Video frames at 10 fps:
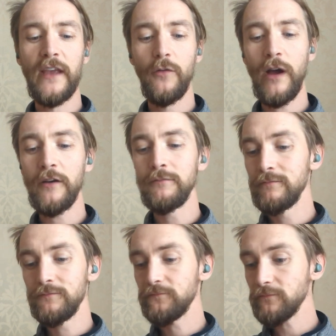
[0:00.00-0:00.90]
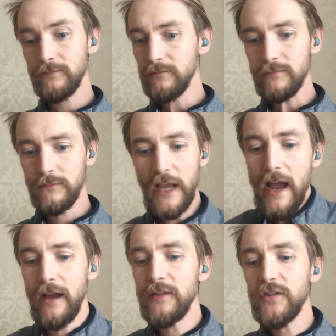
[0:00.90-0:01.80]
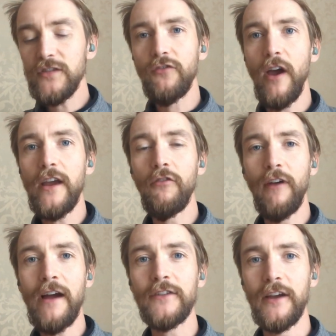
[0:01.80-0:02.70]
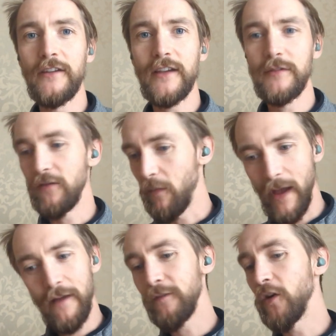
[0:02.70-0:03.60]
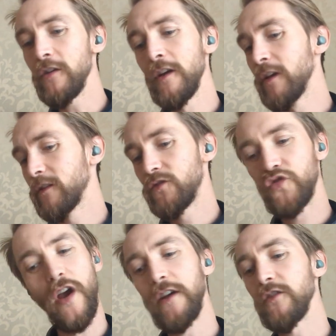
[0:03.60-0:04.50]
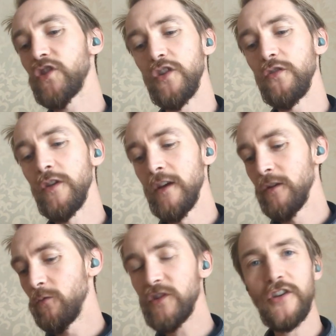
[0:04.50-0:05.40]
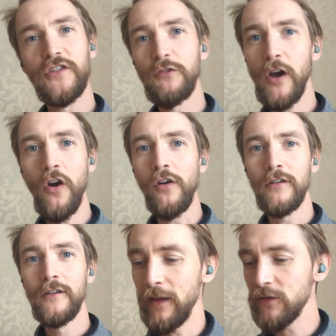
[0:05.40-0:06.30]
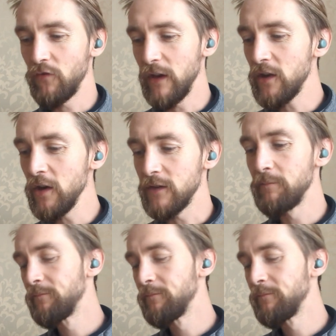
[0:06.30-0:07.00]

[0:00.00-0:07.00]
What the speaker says: well, yeah, it's just a great all-rounder in terms of a barefoot trail shoe, which could do it all. I think it's really good.